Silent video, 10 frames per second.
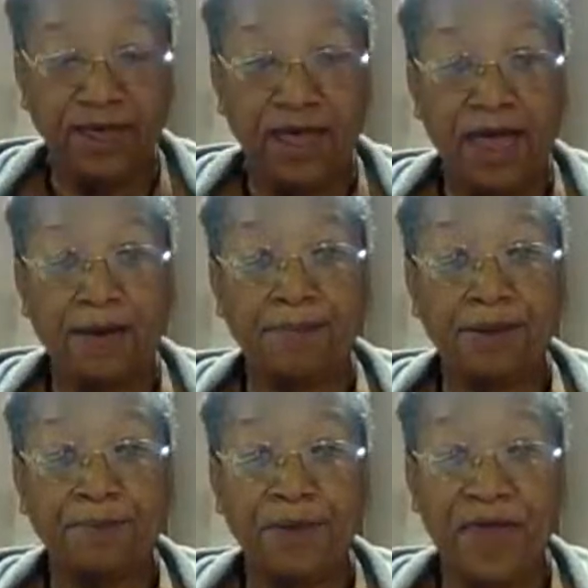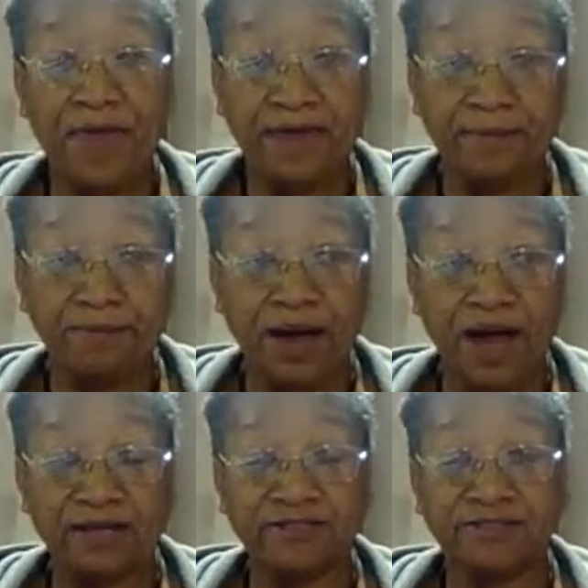I've been packing
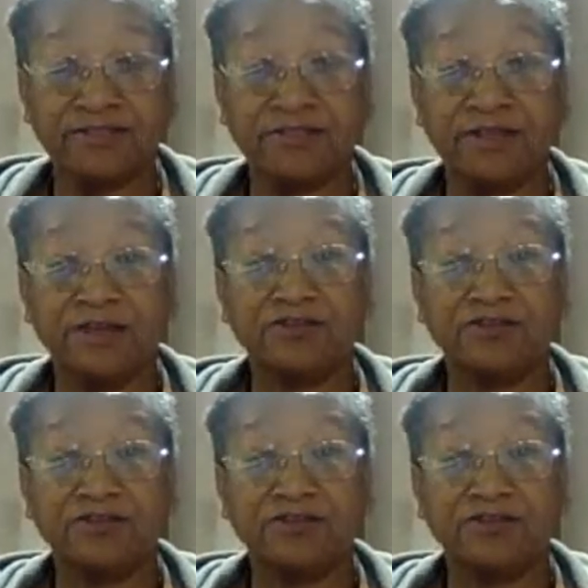boxes,